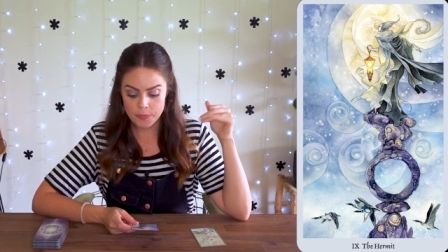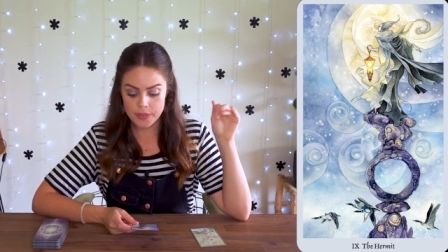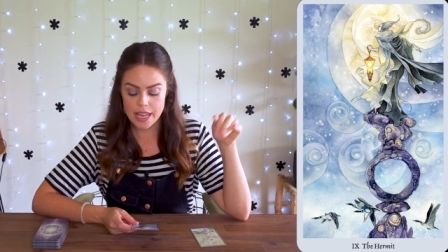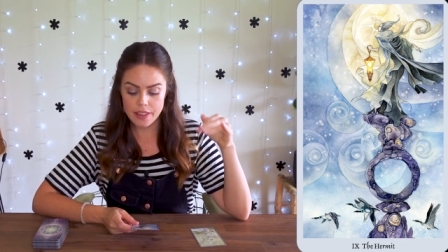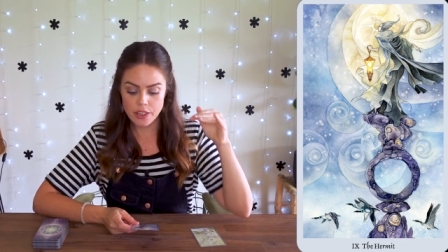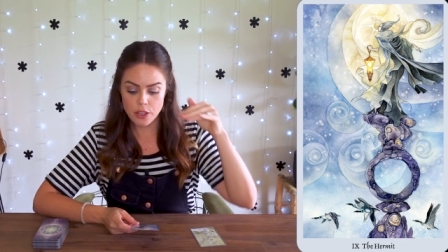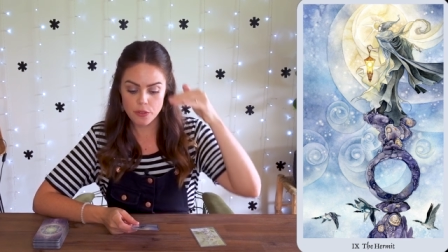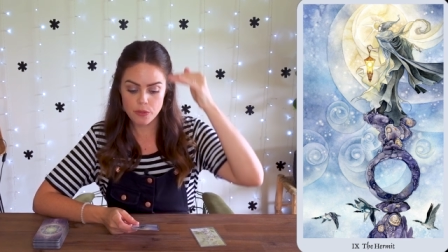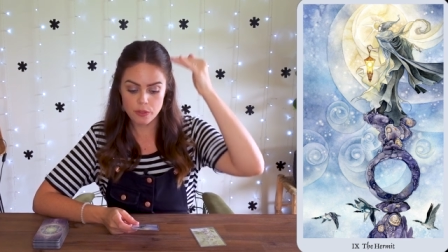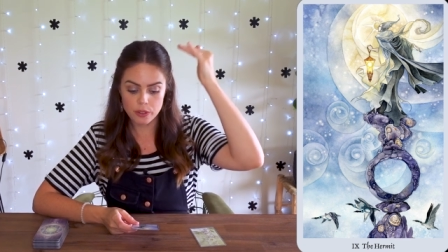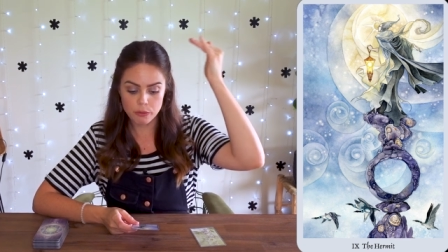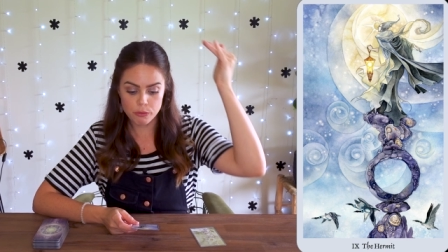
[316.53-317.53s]
Now that
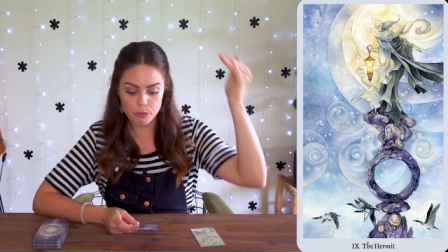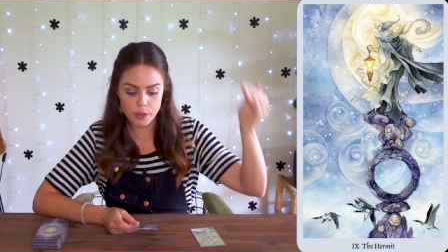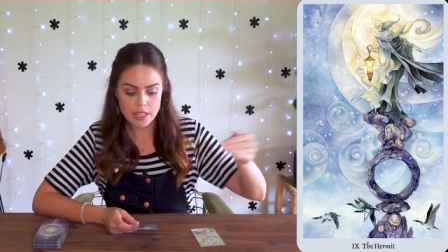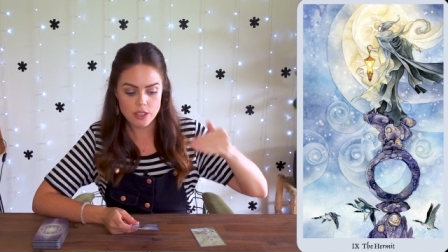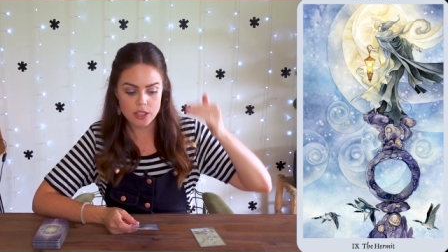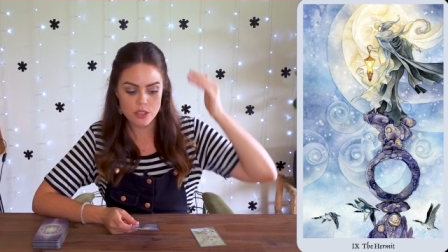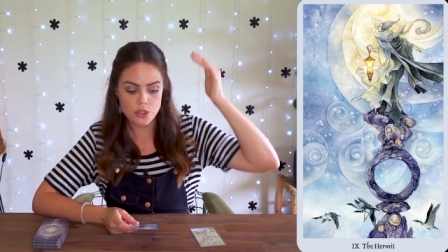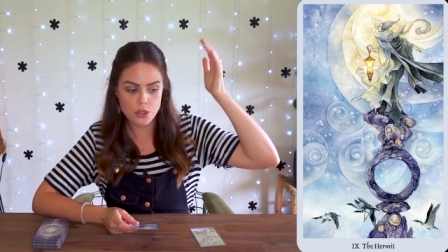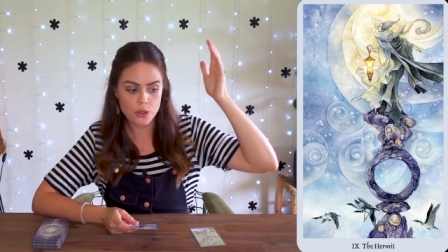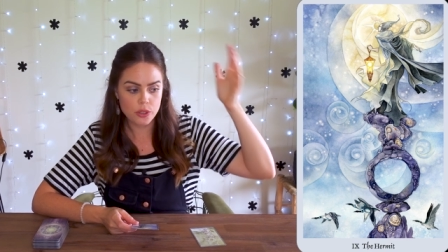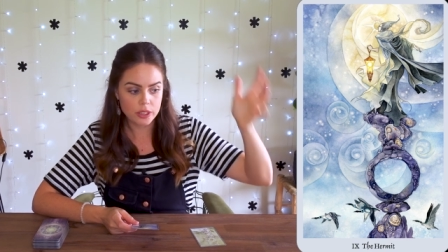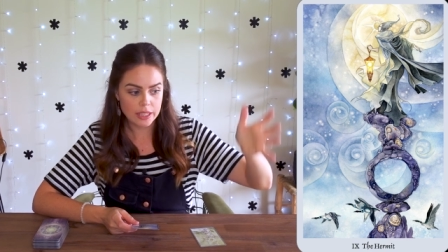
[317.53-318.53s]
you've reached this
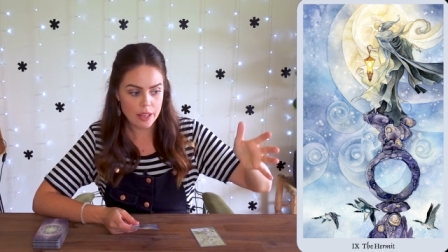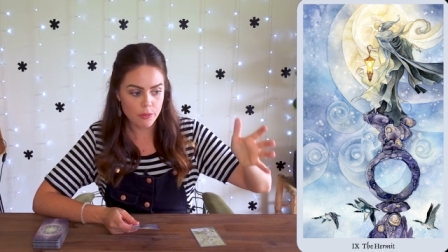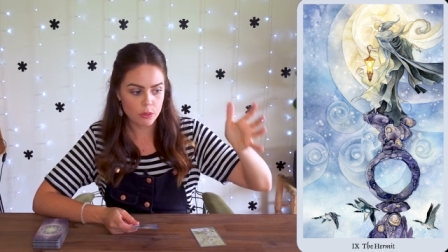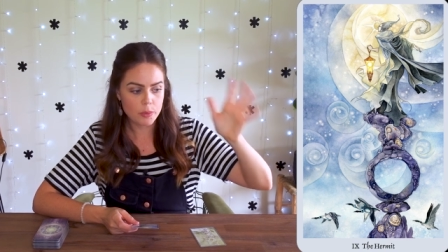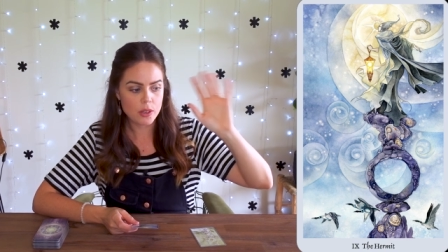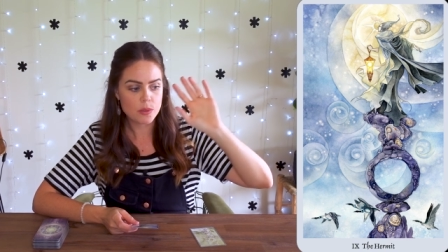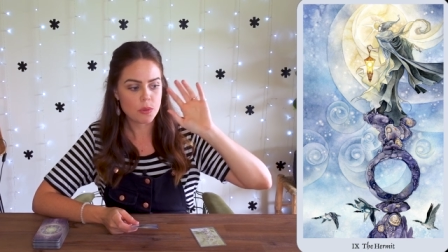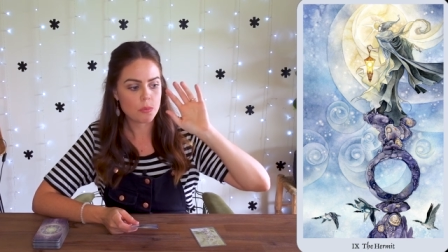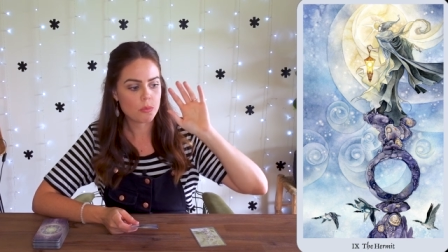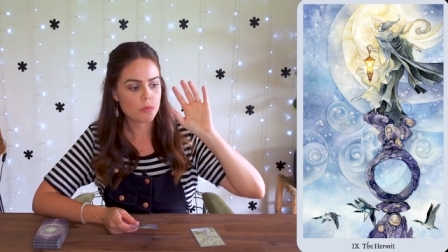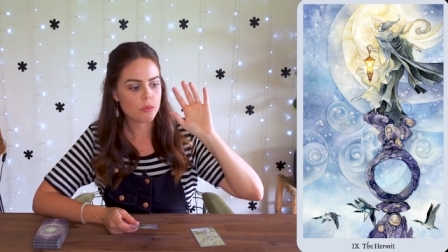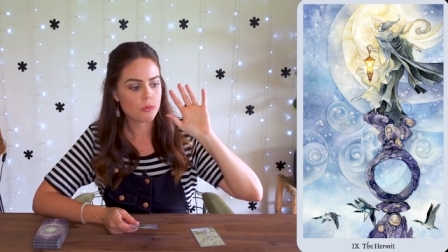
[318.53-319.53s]
new level, because we're